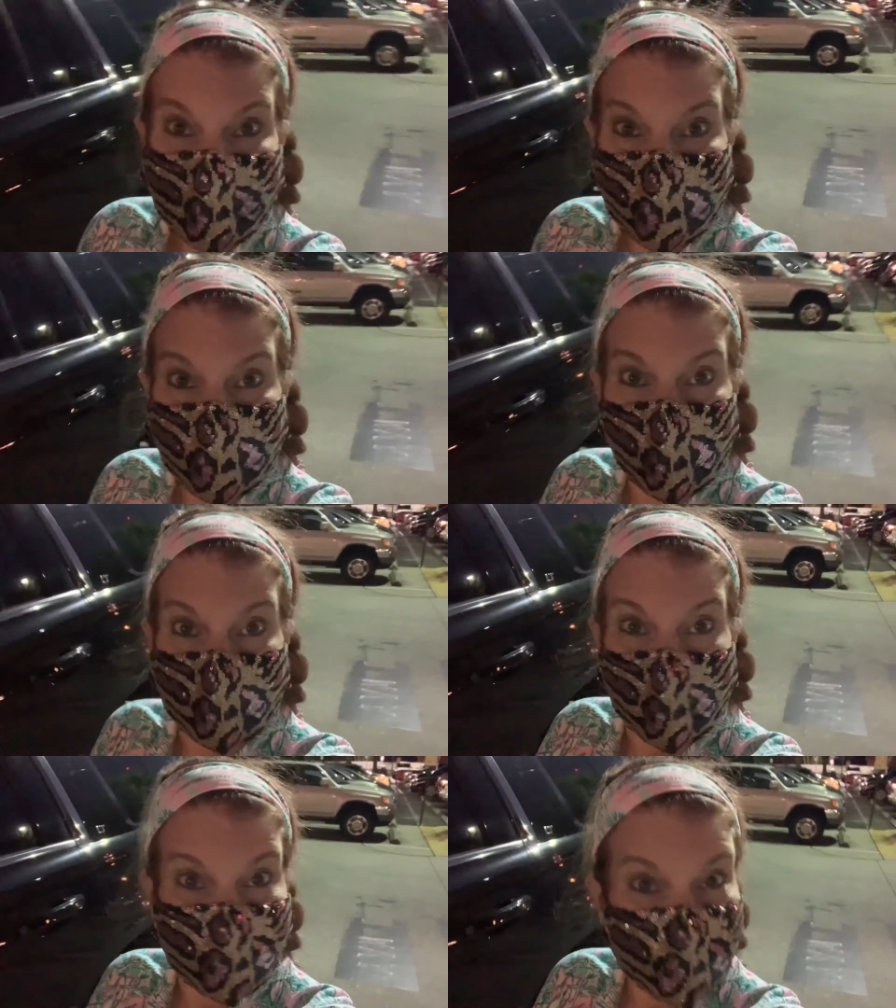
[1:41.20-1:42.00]
for
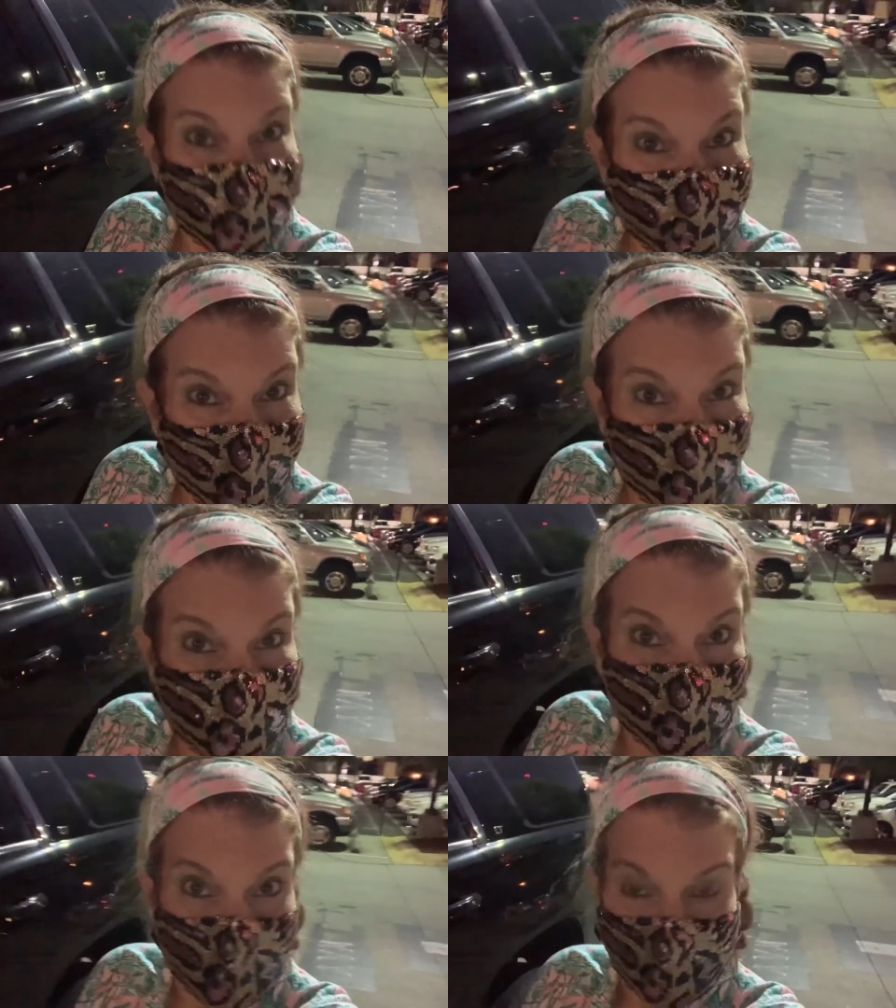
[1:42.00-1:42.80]
under $10 a
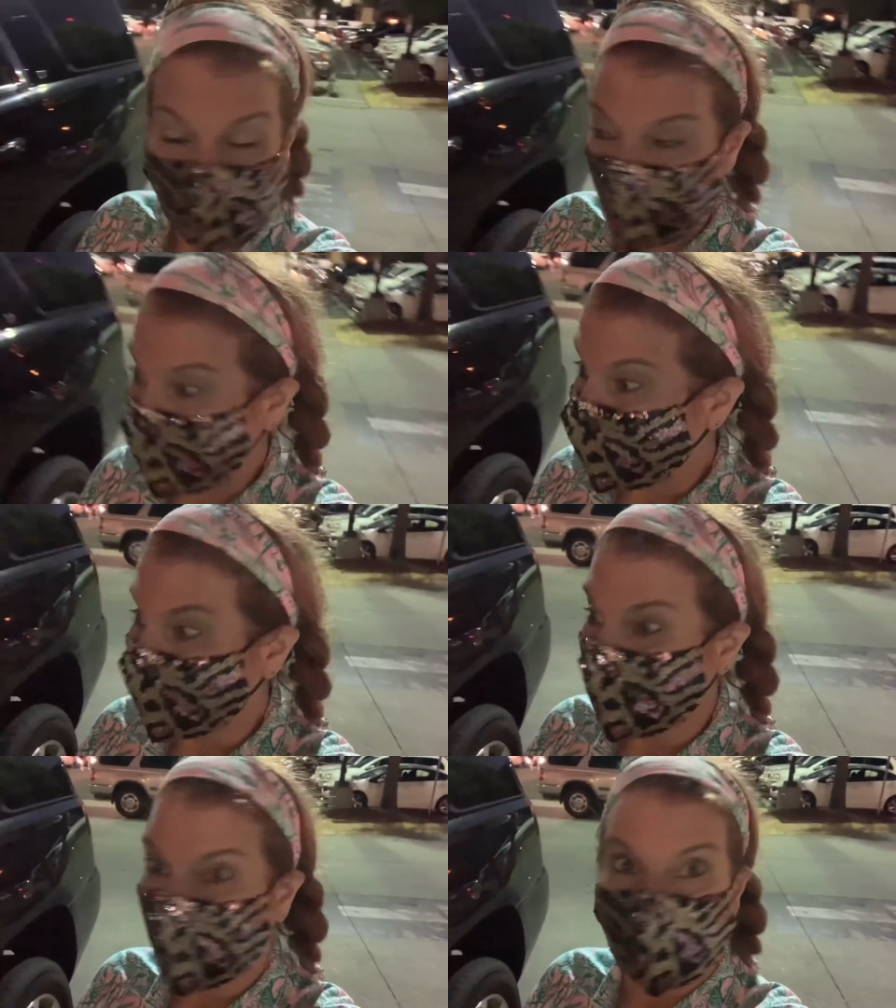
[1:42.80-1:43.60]
bottle,
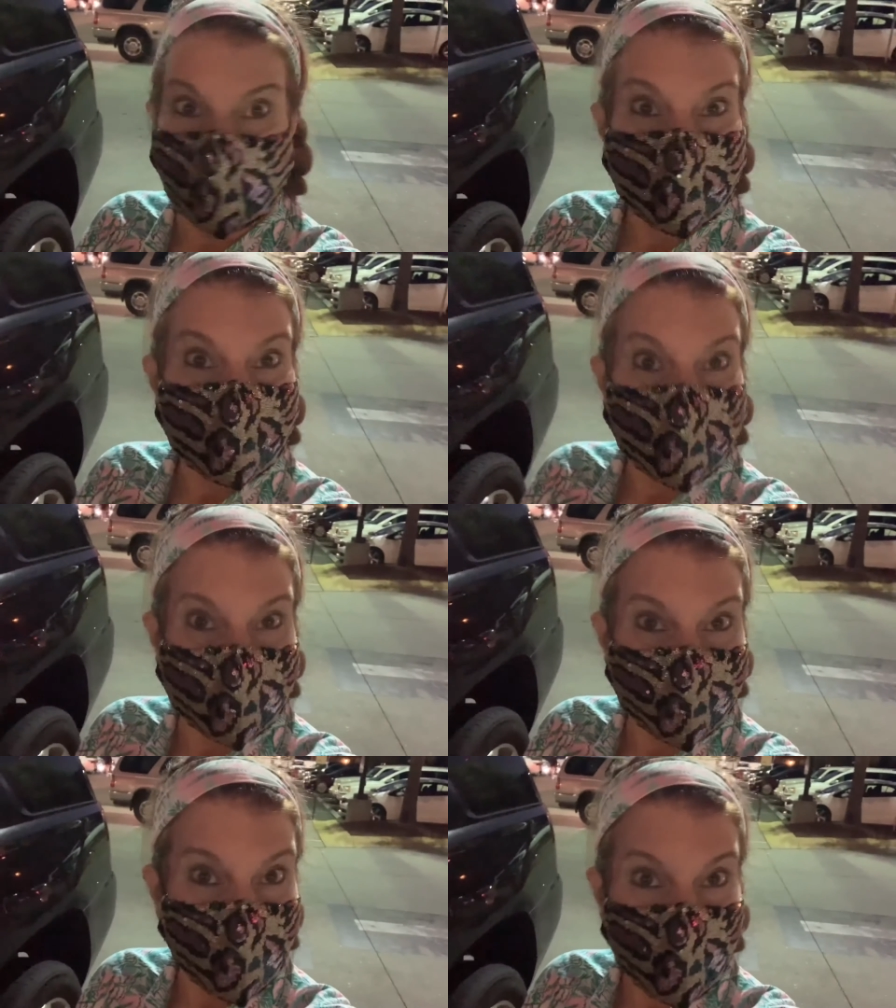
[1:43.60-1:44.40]
and when I
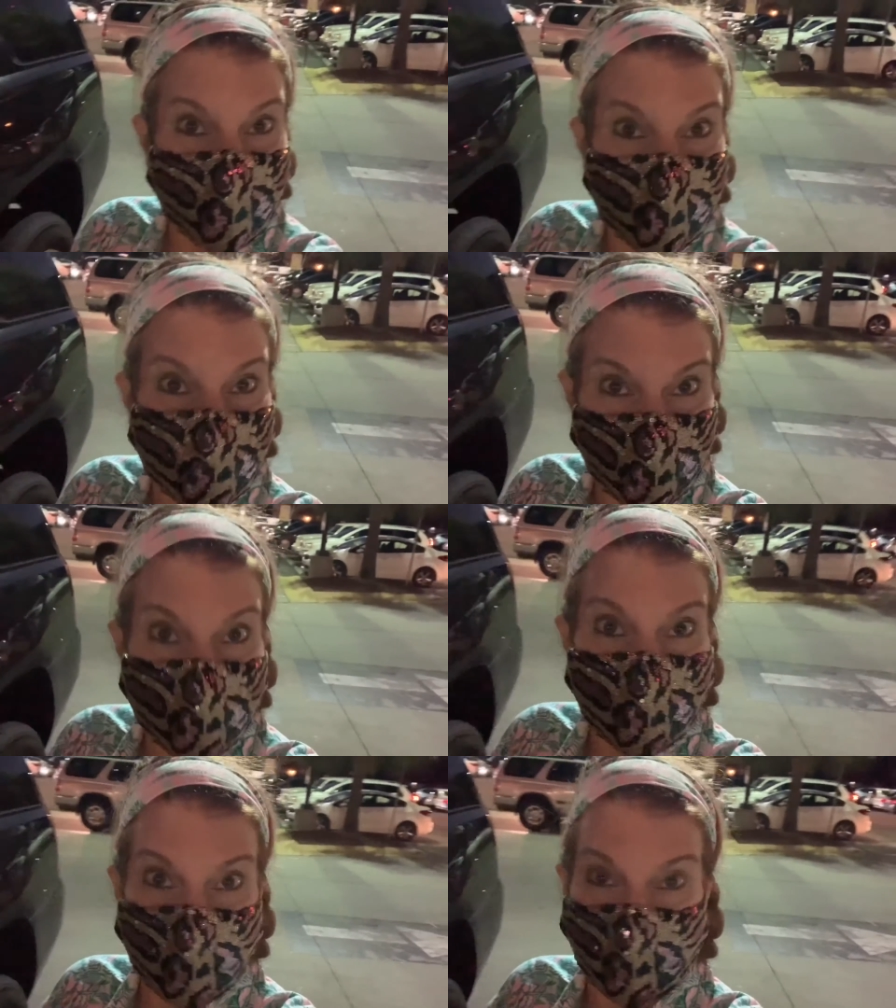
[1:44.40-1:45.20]
get home I'll show you
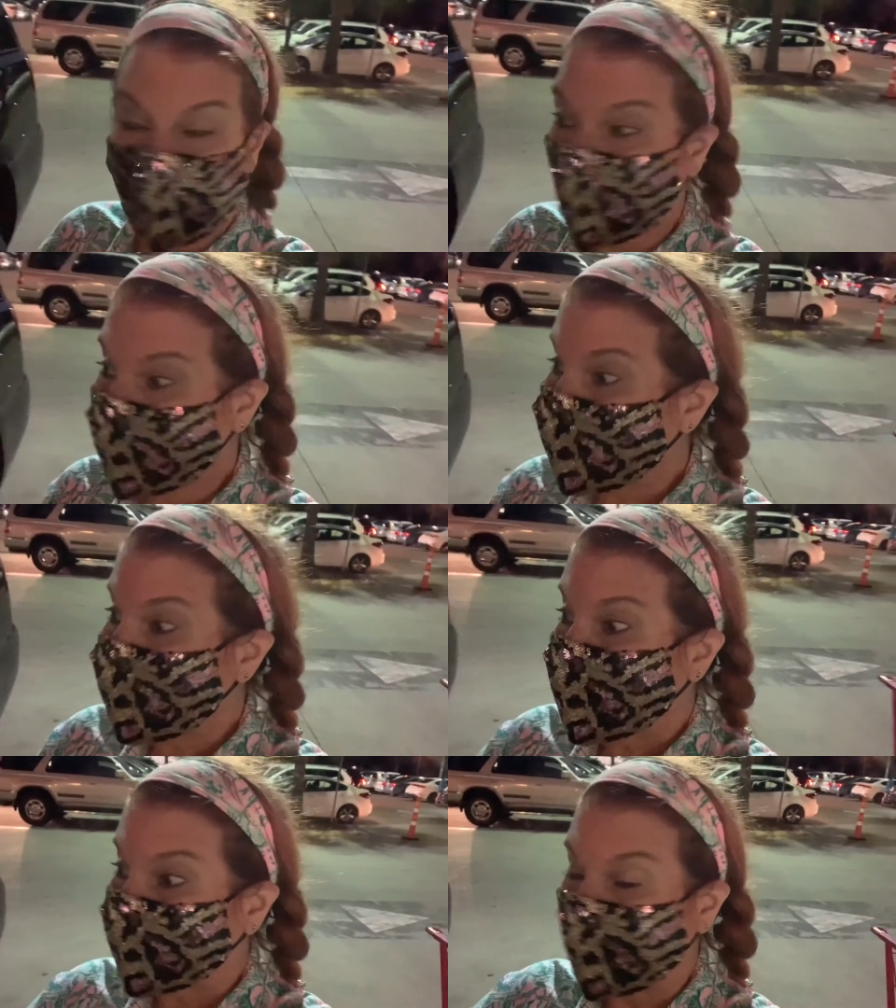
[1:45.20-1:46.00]
what they are.
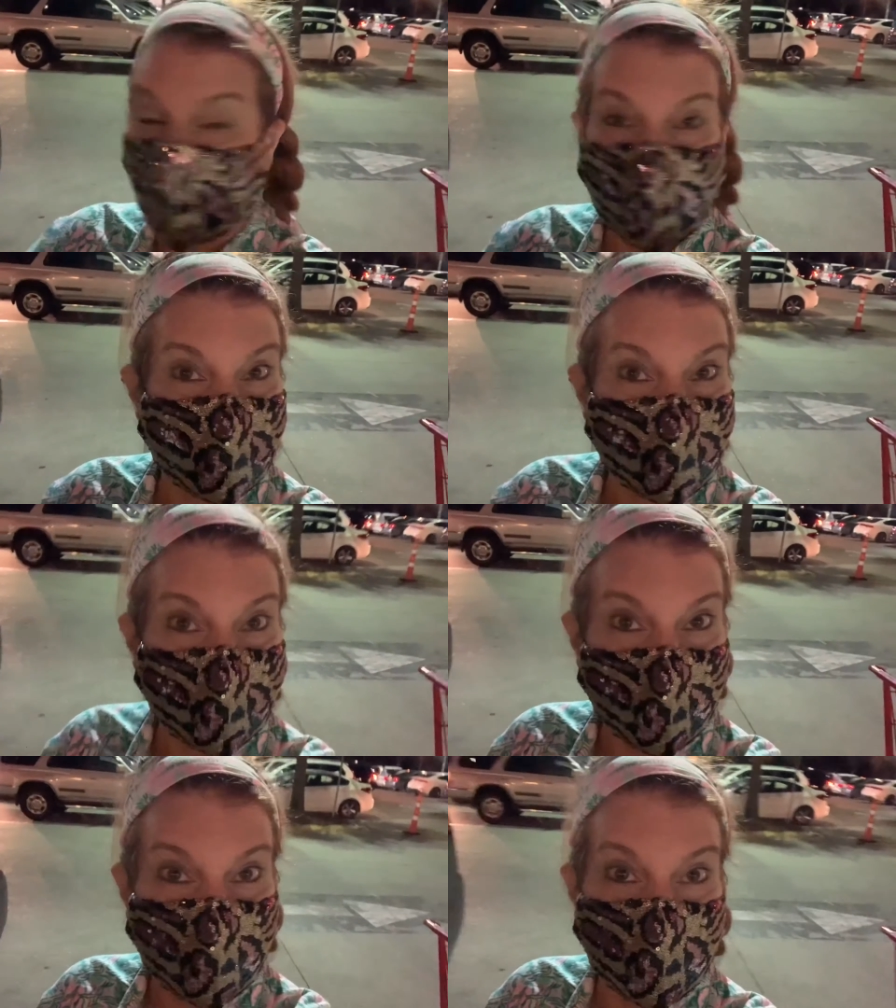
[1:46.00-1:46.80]
Right now let's
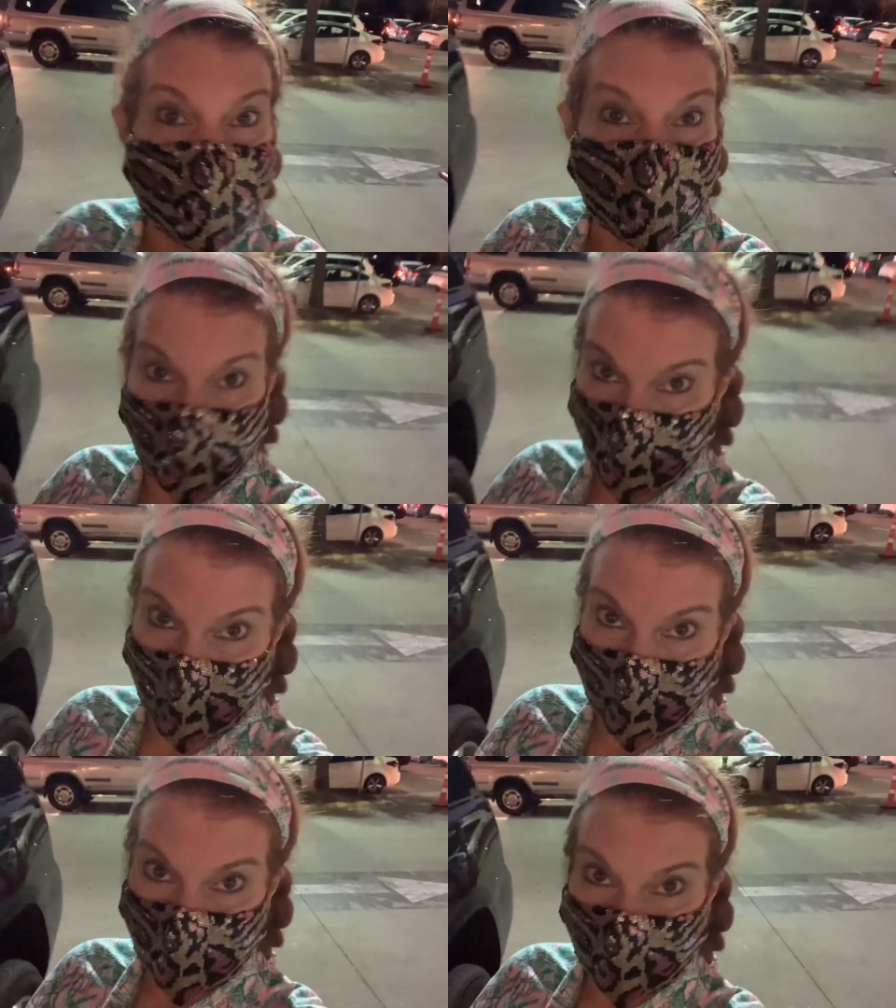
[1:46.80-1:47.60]
go to the cheese
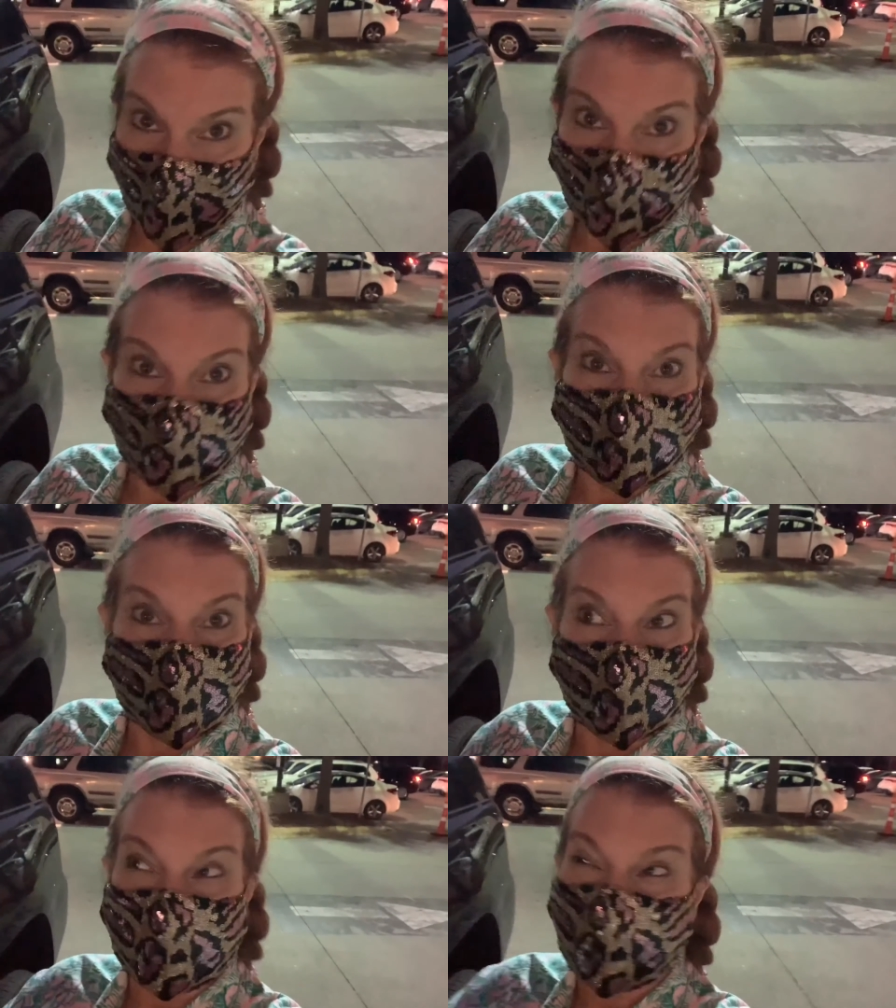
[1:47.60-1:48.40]
shop, and
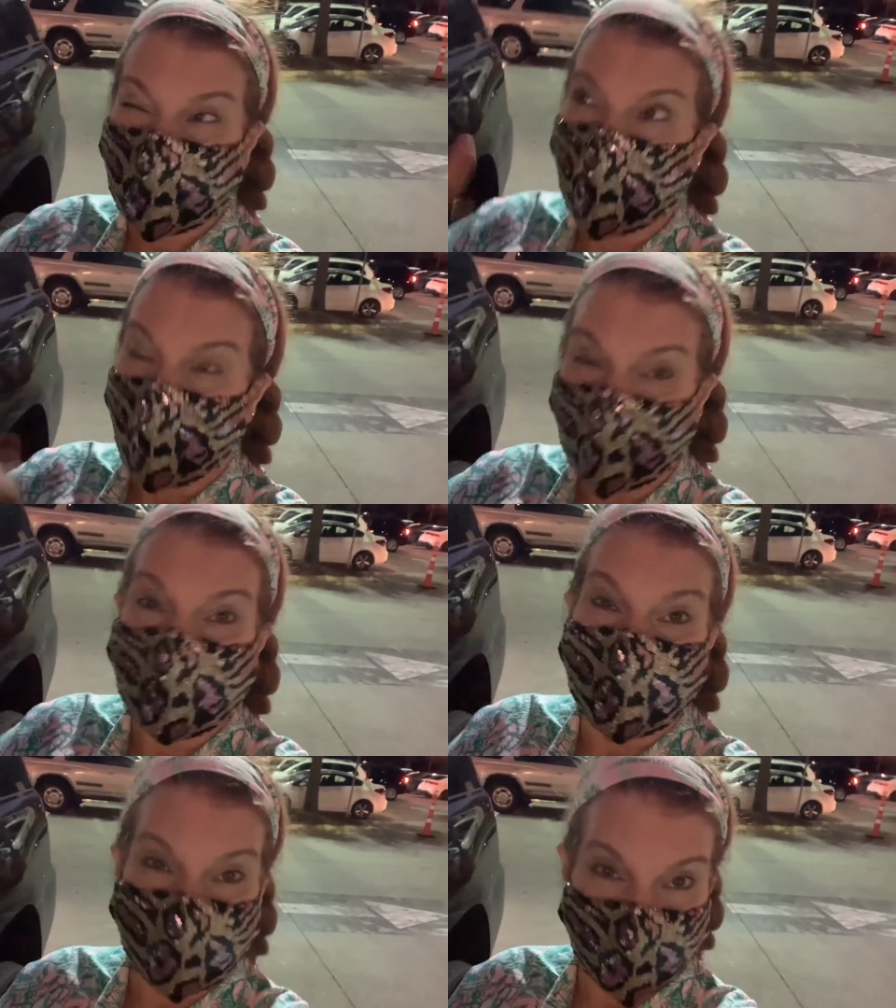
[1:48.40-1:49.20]
it's actually a wine
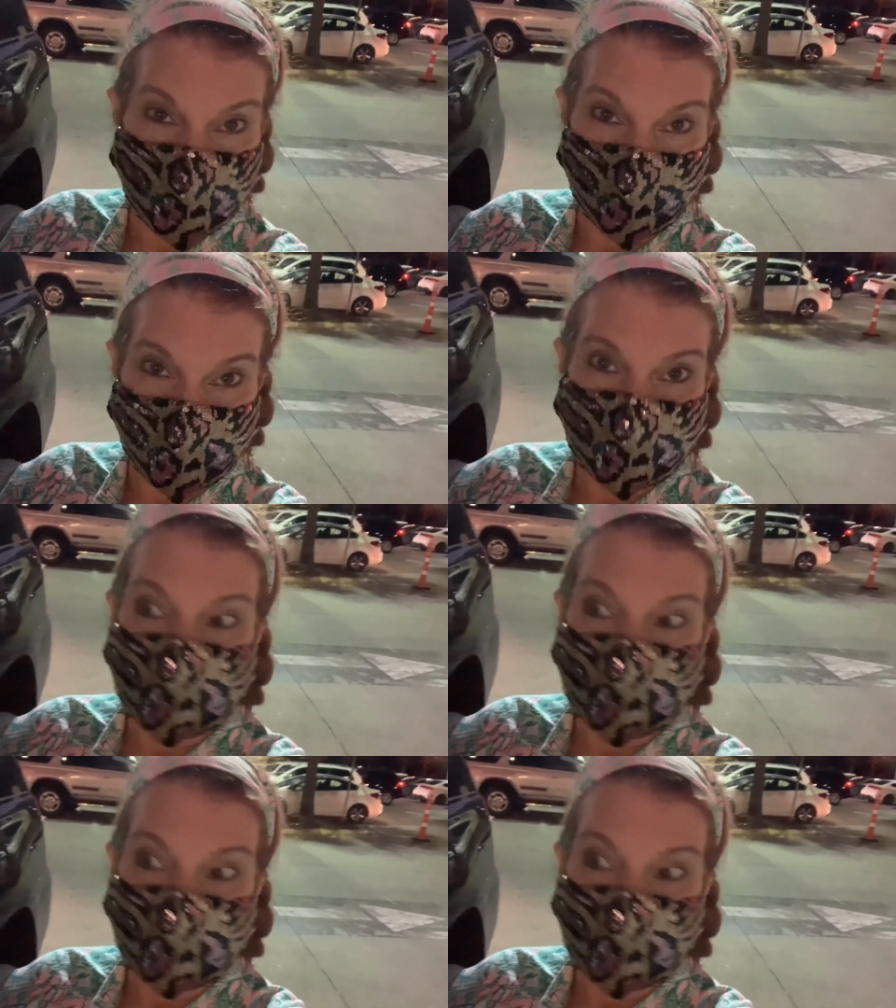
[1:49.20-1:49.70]
and cheese place.